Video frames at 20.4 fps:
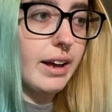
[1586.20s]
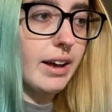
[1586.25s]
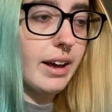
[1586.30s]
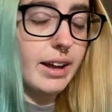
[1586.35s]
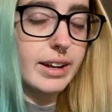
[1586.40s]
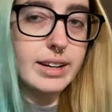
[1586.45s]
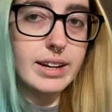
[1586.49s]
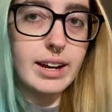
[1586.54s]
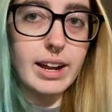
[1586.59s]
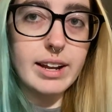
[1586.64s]

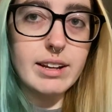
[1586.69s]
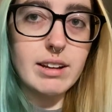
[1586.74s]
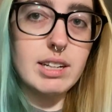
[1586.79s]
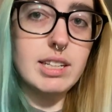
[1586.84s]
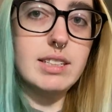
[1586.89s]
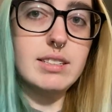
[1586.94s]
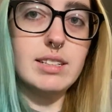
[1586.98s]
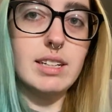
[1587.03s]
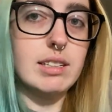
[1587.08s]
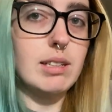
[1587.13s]
And I got
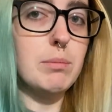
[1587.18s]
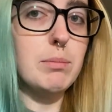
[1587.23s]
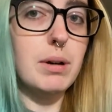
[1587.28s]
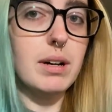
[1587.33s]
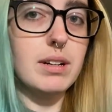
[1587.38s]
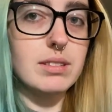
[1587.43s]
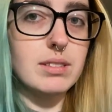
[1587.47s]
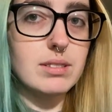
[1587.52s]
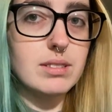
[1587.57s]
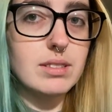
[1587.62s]
a second
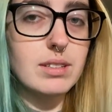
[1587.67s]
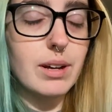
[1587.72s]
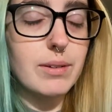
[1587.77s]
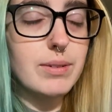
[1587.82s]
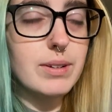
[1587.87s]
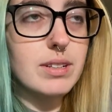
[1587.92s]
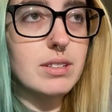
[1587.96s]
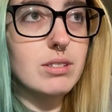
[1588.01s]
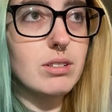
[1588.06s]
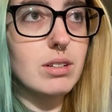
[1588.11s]
box of
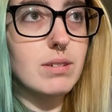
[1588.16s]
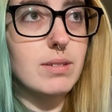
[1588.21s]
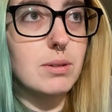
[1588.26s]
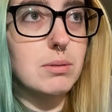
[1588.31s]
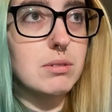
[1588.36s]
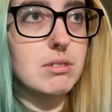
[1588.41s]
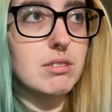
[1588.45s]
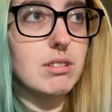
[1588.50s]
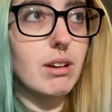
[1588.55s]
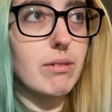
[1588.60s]
stuffing, so if I
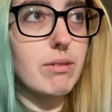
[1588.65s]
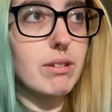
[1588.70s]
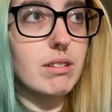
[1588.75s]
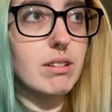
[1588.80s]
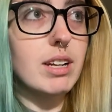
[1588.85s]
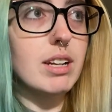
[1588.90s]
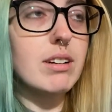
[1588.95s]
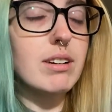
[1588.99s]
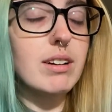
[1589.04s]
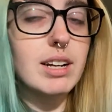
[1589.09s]
want stuffing
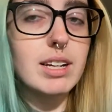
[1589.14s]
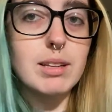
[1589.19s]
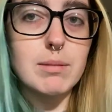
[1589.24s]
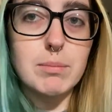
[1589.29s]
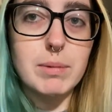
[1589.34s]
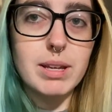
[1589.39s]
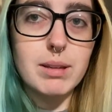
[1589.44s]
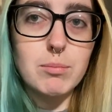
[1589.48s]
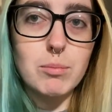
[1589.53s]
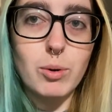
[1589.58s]
later, I can
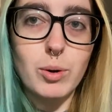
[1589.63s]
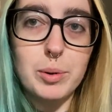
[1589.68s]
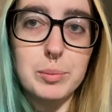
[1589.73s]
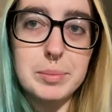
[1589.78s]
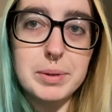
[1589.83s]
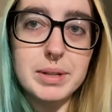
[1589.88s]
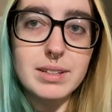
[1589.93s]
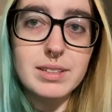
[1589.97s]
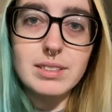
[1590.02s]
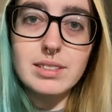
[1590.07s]
make more
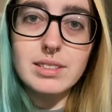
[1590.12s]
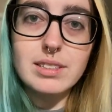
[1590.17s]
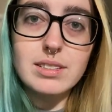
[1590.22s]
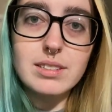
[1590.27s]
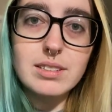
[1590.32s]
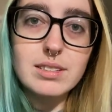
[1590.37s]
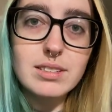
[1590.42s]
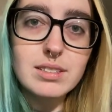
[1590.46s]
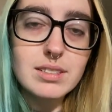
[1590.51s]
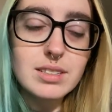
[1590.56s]
because it
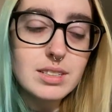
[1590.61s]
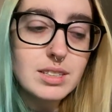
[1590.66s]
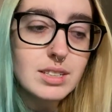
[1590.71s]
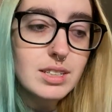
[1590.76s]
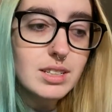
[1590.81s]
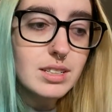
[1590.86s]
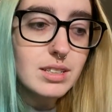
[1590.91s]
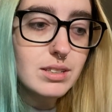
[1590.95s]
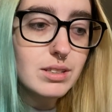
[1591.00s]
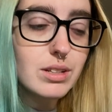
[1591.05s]
is
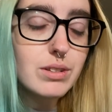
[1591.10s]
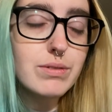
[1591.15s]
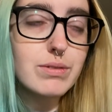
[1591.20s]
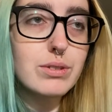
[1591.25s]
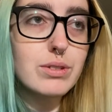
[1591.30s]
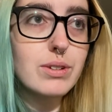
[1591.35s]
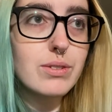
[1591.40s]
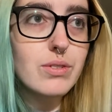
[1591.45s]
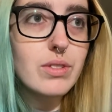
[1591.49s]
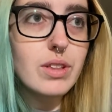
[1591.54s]
the
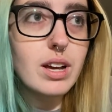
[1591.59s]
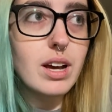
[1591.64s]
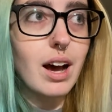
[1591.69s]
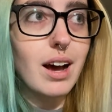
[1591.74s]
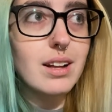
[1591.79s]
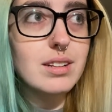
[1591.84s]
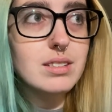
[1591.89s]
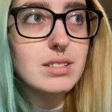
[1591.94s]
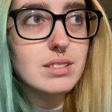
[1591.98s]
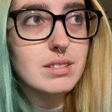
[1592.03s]
food of the
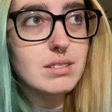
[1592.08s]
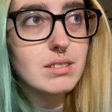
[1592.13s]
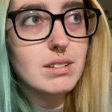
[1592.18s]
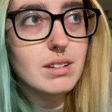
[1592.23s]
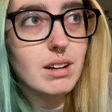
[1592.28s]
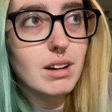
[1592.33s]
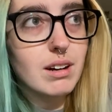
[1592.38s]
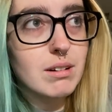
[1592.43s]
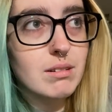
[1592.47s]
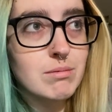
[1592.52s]
gods.
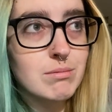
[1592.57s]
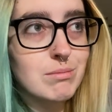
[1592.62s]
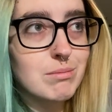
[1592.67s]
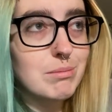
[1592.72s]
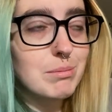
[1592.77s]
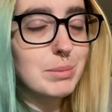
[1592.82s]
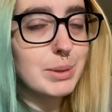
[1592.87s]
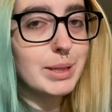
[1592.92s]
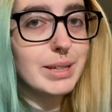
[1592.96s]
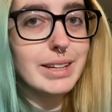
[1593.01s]
Um,
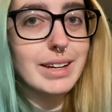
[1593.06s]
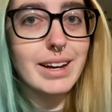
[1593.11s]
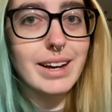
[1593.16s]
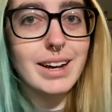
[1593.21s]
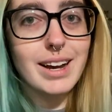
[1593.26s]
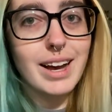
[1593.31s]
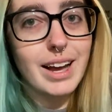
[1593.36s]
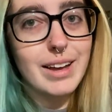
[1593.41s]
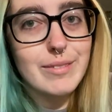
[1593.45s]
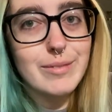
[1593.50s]
but yeah,
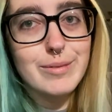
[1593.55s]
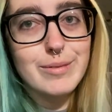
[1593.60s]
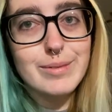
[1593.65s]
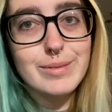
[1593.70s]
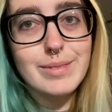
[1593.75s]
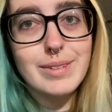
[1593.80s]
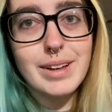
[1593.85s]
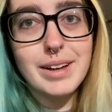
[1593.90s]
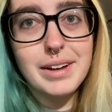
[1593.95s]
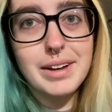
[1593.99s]
I've
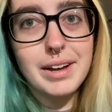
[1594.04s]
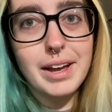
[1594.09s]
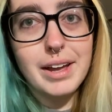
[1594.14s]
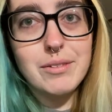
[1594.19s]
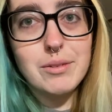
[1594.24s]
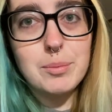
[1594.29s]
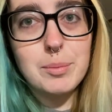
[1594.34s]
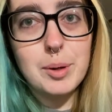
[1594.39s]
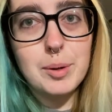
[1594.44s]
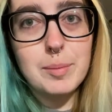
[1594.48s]
I have
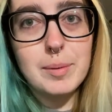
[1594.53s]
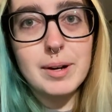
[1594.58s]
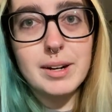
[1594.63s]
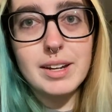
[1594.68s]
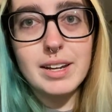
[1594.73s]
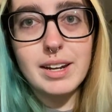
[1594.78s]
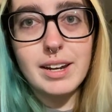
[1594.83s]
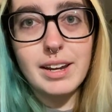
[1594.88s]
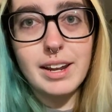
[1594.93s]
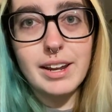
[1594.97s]
a bookmark
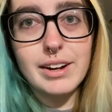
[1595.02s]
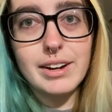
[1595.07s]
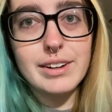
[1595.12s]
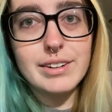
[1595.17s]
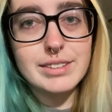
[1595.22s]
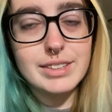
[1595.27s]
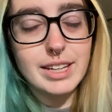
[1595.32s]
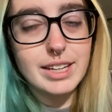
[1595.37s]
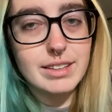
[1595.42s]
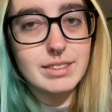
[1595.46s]
in here,
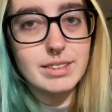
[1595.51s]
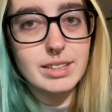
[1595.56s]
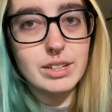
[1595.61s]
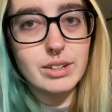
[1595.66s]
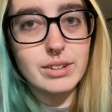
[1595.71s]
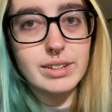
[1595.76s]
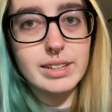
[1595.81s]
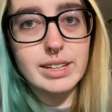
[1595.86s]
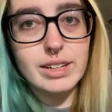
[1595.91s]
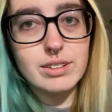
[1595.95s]
like
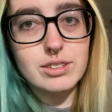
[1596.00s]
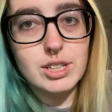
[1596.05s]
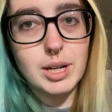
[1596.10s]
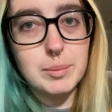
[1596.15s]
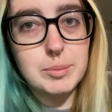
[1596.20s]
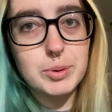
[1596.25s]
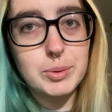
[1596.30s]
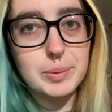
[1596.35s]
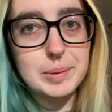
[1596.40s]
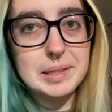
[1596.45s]
literally on
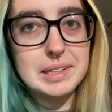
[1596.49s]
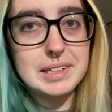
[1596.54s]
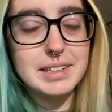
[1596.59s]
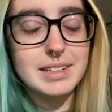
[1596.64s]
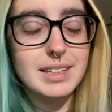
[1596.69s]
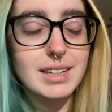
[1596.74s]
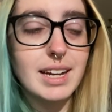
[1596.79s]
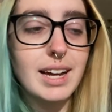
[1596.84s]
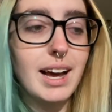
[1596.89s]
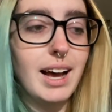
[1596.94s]
chapter one.
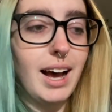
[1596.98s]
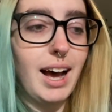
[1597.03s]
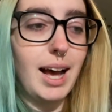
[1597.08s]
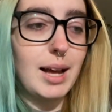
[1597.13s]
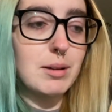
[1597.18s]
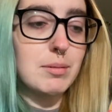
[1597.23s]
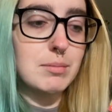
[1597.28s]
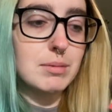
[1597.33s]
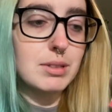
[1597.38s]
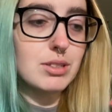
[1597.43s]
I
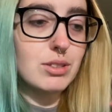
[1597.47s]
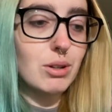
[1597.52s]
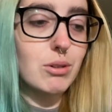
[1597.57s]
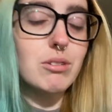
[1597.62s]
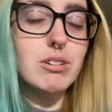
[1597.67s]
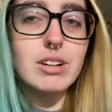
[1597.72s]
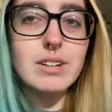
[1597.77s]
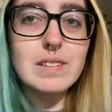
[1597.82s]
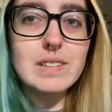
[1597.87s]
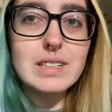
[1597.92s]
am so
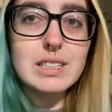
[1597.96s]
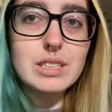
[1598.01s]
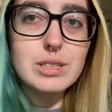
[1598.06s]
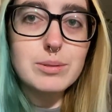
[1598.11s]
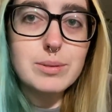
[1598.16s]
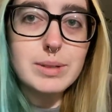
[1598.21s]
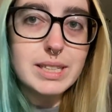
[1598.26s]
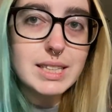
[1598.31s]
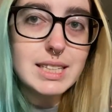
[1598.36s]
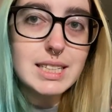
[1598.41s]
nervous to
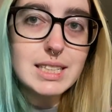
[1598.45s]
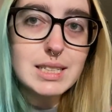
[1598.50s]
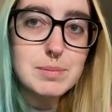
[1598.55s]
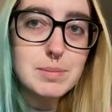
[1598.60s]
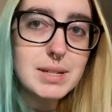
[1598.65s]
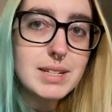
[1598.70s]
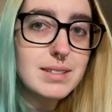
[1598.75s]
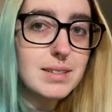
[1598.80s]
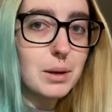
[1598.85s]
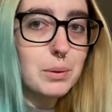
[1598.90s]
read these
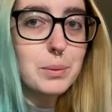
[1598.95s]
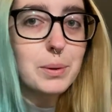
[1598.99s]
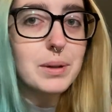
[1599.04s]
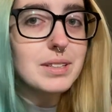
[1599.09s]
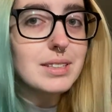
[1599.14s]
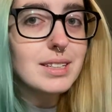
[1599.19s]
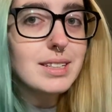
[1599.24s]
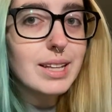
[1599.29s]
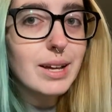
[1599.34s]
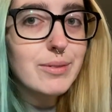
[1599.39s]
because I want
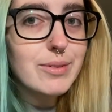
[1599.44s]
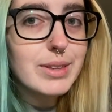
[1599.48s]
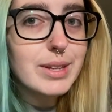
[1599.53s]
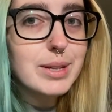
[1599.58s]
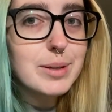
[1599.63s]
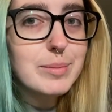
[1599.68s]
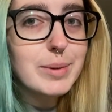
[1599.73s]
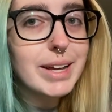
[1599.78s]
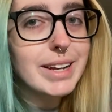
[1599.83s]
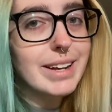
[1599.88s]
to love
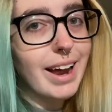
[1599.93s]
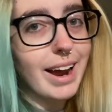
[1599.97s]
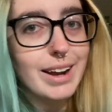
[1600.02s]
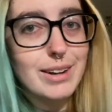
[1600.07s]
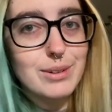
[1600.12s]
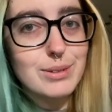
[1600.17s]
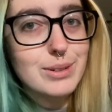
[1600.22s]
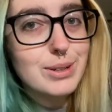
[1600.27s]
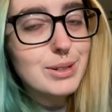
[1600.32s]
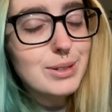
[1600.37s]
them and I
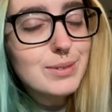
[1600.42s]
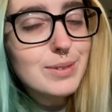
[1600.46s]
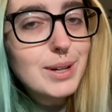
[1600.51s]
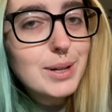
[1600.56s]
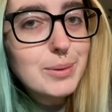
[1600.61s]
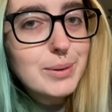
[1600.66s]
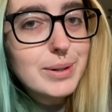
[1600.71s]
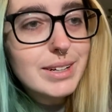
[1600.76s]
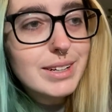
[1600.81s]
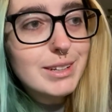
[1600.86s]
don't know if I
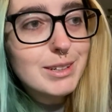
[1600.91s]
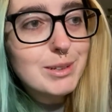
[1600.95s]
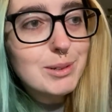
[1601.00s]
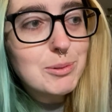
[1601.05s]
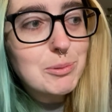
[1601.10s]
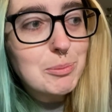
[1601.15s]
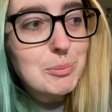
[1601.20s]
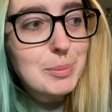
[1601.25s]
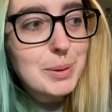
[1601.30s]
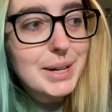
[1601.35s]

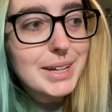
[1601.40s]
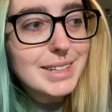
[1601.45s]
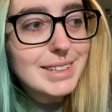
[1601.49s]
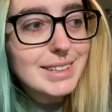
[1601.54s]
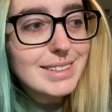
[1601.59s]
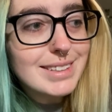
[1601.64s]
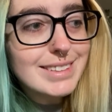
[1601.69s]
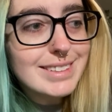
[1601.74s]
will, but